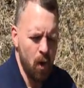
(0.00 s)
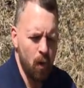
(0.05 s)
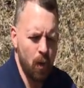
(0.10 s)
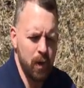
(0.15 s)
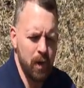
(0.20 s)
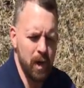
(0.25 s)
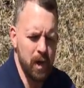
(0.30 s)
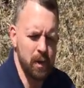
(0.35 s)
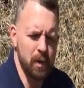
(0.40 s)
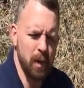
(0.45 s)

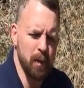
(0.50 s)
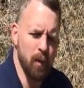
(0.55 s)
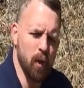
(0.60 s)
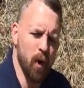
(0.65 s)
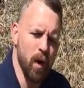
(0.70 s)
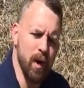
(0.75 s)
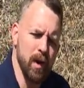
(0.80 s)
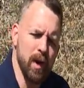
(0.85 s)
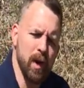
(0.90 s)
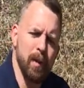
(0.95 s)
When these were
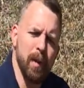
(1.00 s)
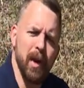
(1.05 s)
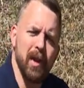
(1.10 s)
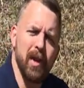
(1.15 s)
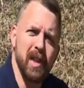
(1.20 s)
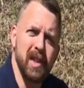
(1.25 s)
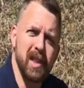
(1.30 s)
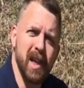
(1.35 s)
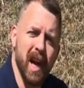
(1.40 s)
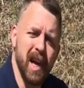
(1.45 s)
born, they're about
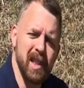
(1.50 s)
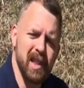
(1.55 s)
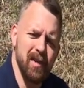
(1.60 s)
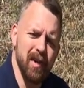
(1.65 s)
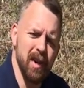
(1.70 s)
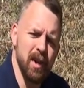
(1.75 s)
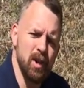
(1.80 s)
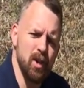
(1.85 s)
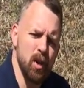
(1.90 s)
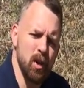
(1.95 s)
the size of
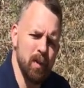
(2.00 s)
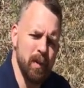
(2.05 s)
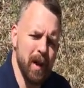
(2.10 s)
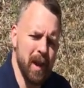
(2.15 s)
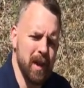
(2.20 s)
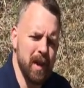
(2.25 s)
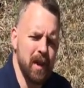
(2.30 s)
a toothpick.